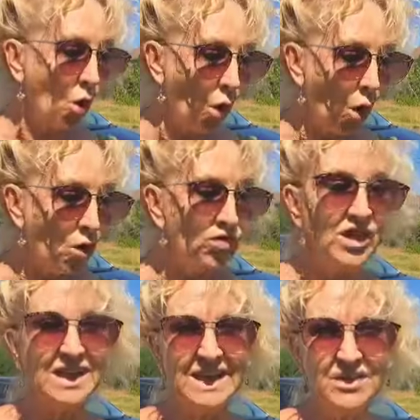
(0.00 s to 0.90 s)
or on
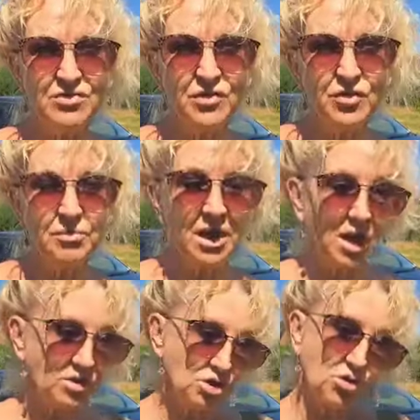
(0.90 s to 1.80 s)
the leaf of the
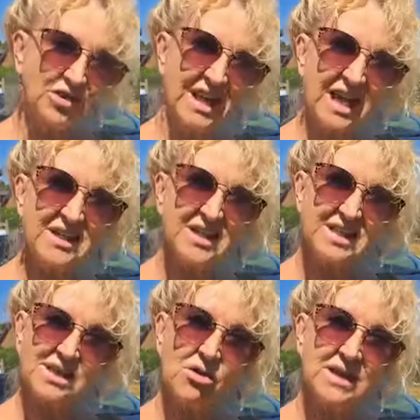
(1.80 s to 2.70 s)
plant on the
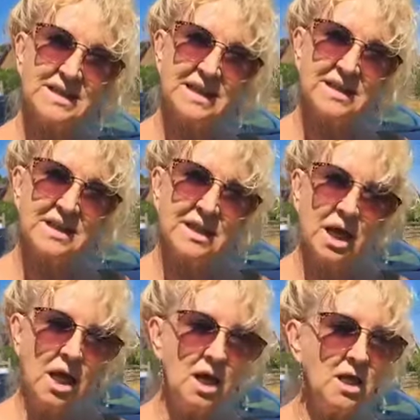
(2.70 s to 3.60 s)
underside hidden.
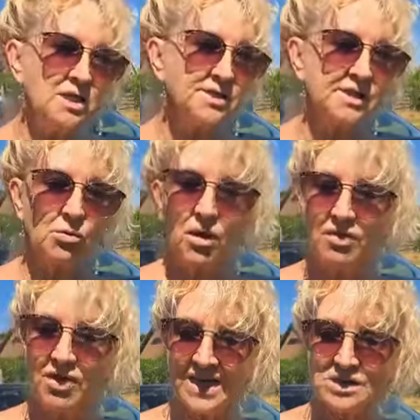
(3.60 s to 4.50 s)
So
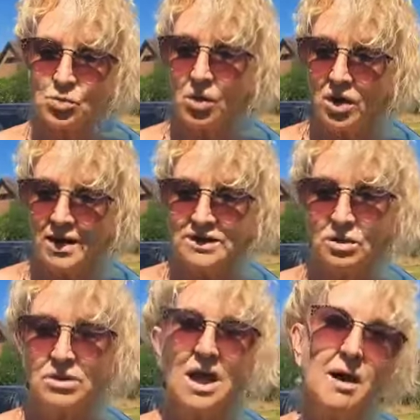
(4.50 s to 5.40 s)
that's why I
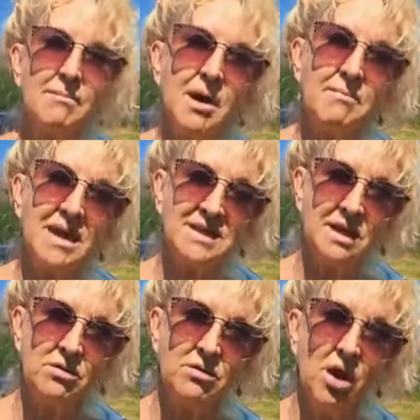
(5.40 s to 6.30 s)
don't cut my
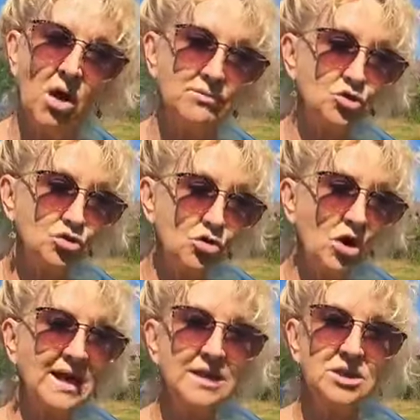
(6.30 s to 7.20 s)
meadow. I'm
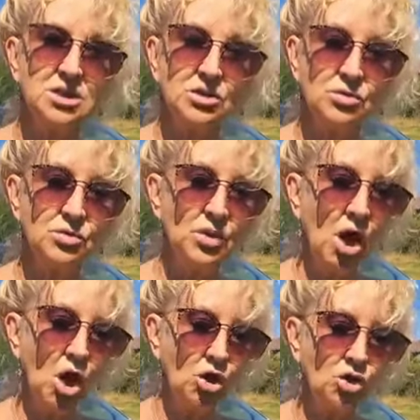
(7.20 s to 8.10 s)
trying to
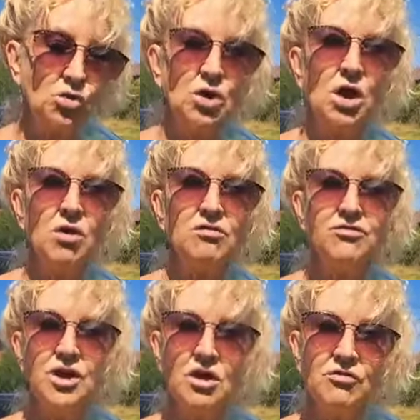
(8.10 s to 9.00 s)
look
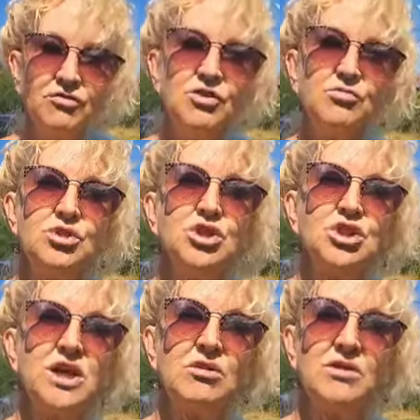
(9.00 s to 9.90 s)
after future
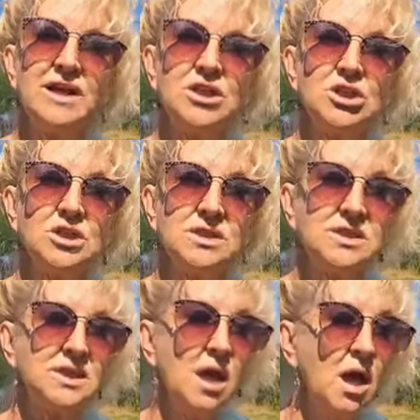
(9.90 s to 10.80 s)

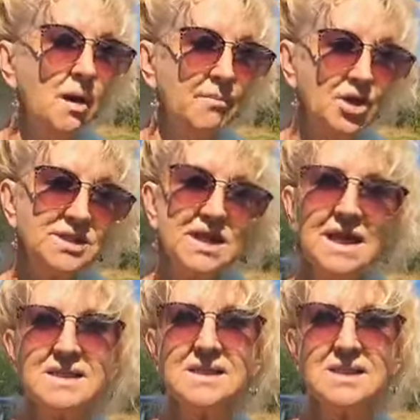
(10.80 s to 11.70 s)
generations. But as an
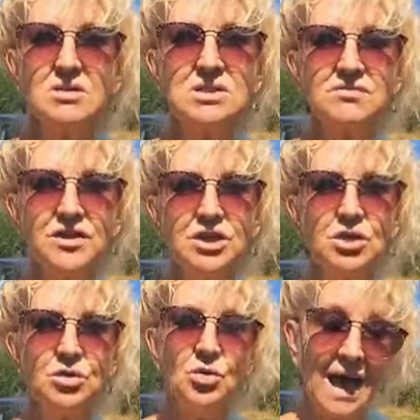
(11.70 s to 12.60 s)
exercise for
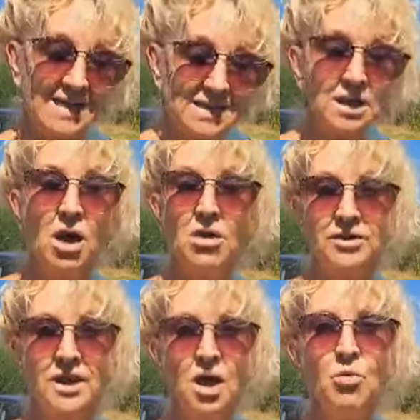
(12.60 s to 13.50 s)
you, as a
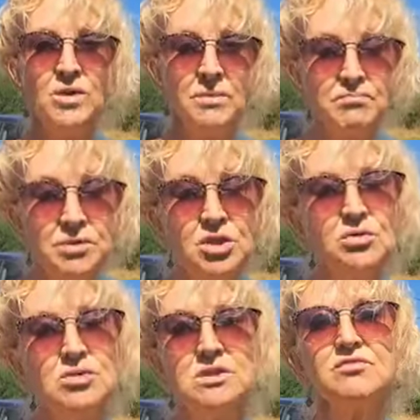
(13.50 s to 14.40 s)
gardener with a
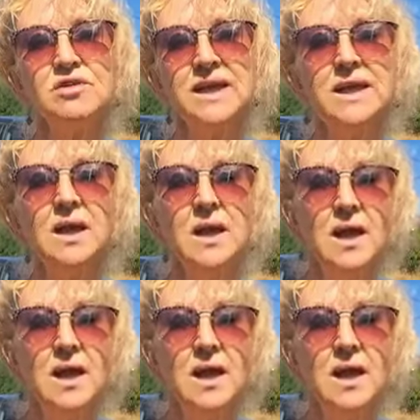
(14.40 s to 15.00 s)
beautifully